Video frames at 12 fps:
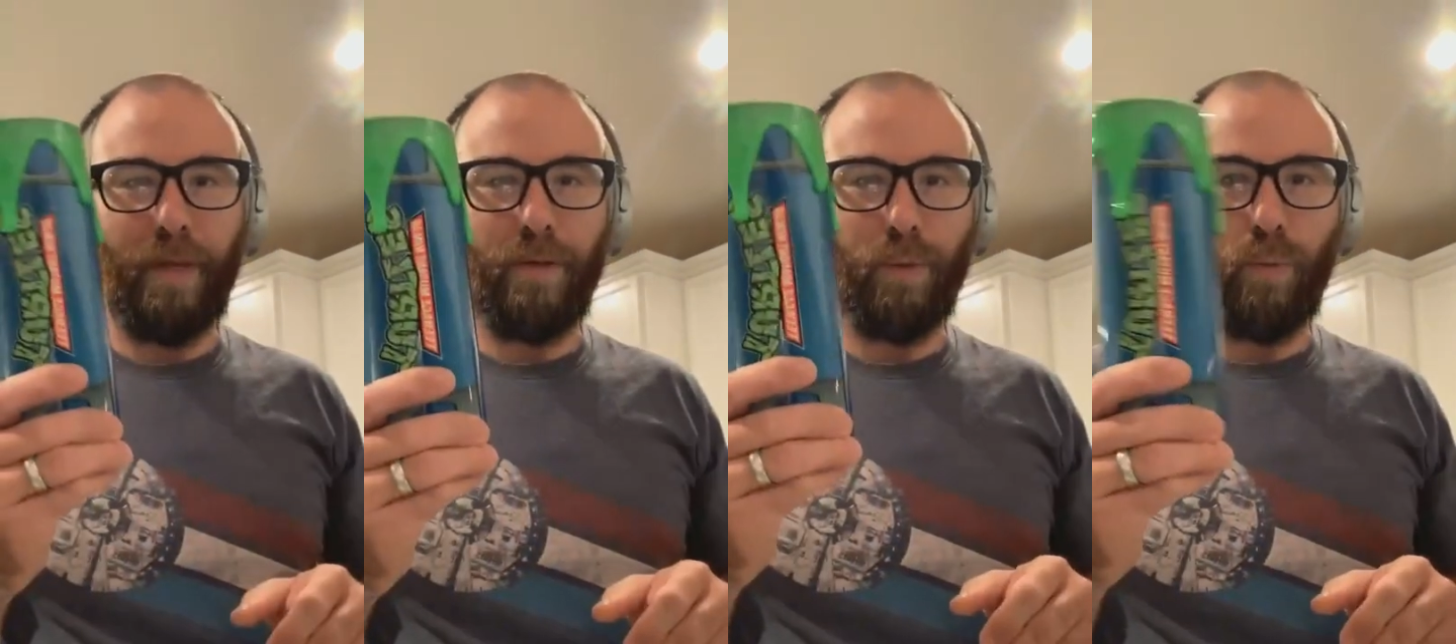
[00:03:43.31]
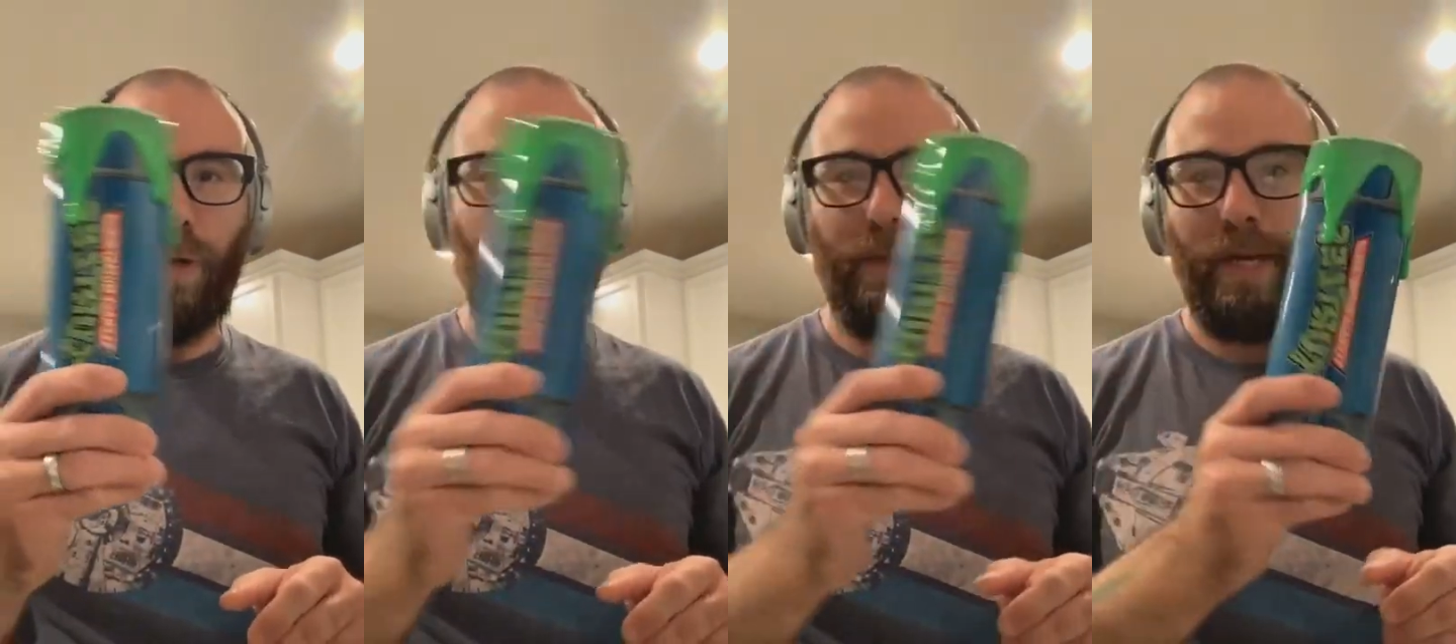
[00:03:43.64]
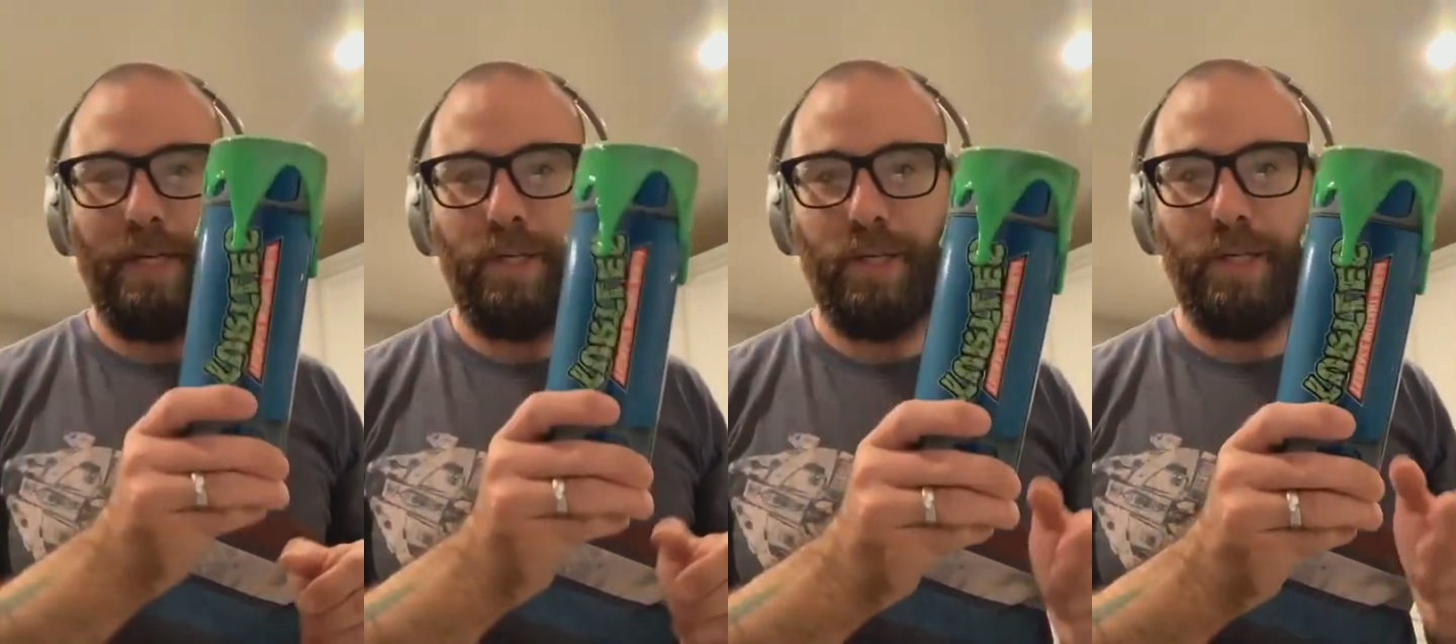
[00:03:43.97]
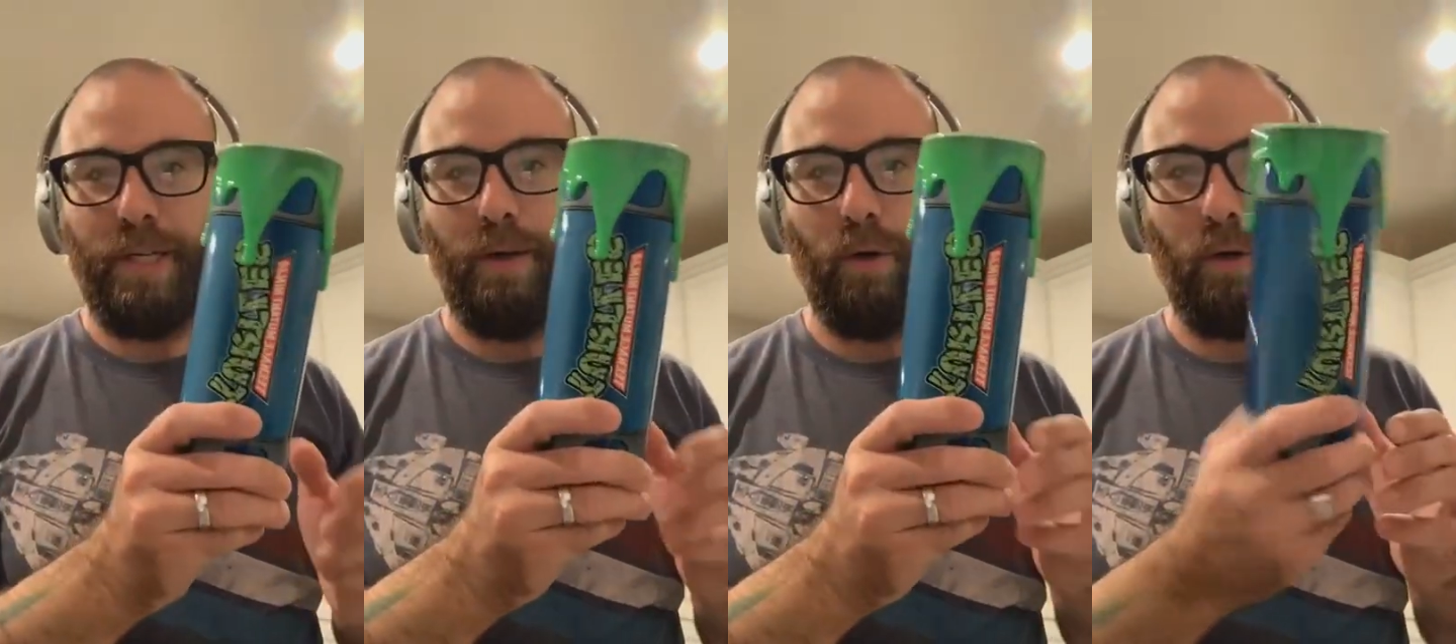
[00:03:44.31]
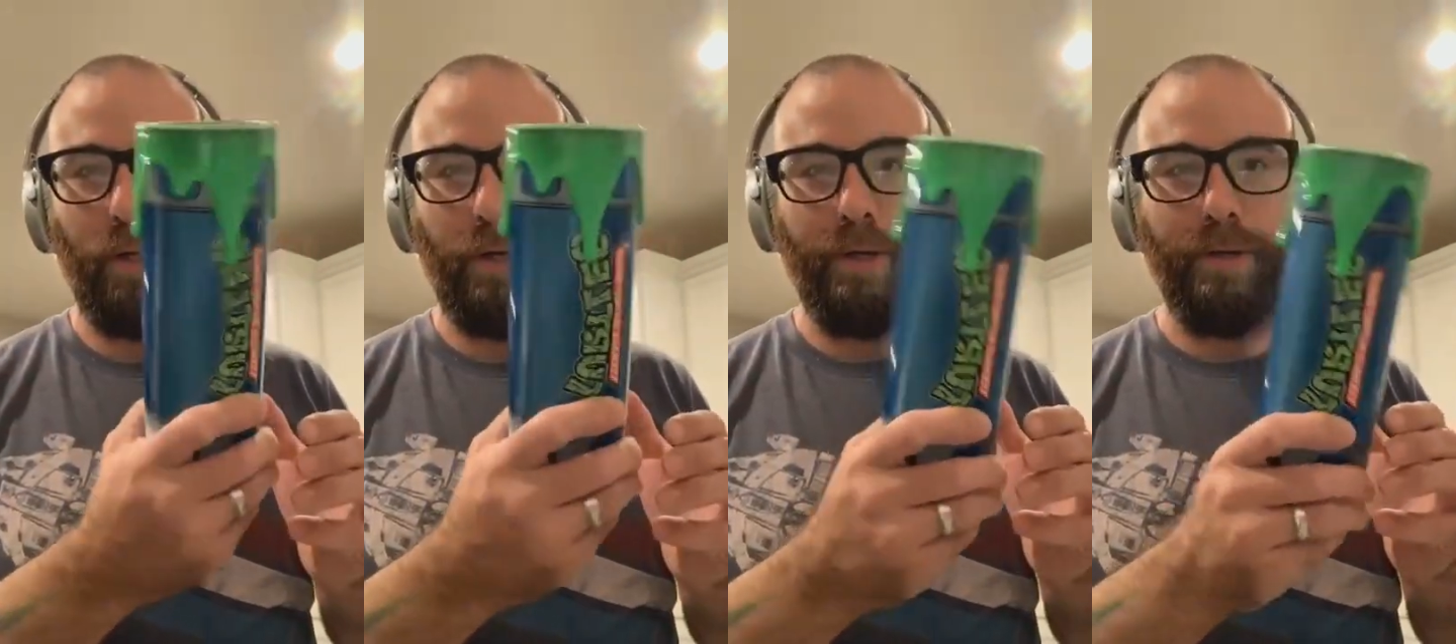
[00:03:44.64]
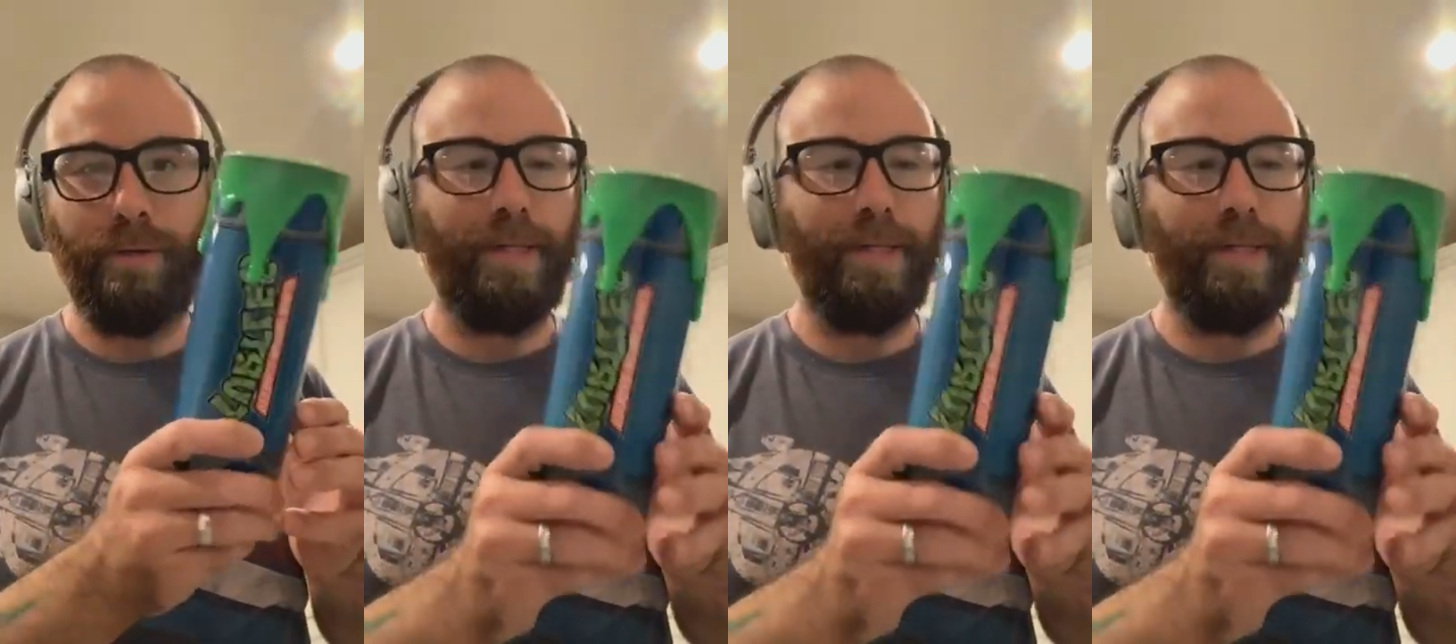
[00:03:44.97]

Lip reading: Here's one that I just did earlier